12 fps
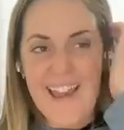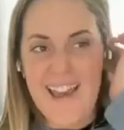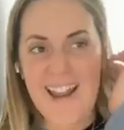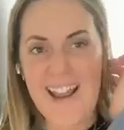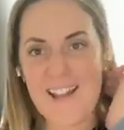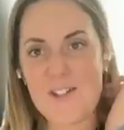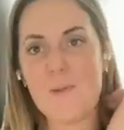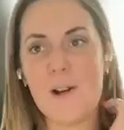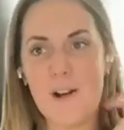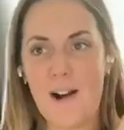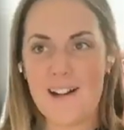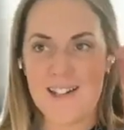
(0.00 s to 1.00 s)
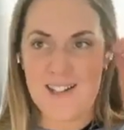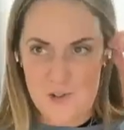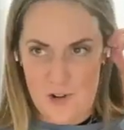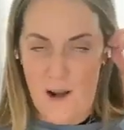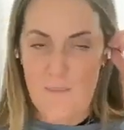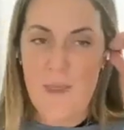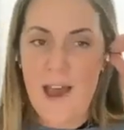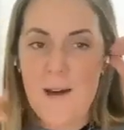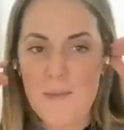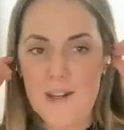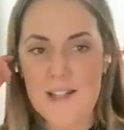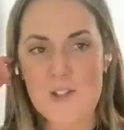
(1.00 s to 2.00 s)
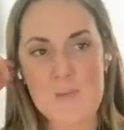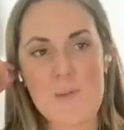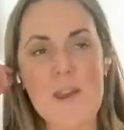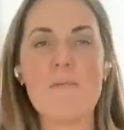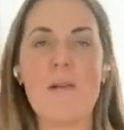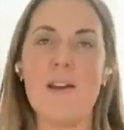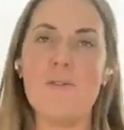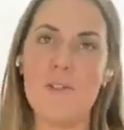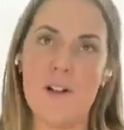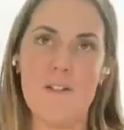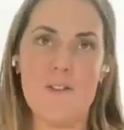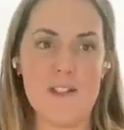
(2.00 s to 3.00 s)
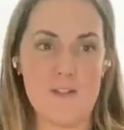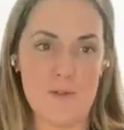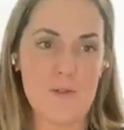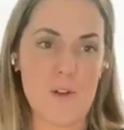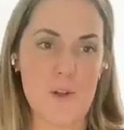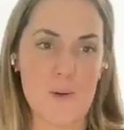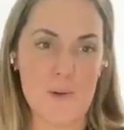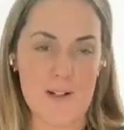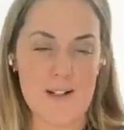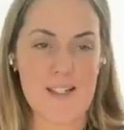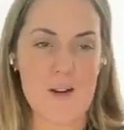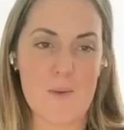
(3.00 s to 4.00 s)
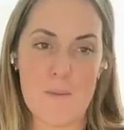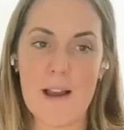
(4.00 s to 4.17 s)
And I had to work hard to drop that. But it's just being mindful of the different filler words that we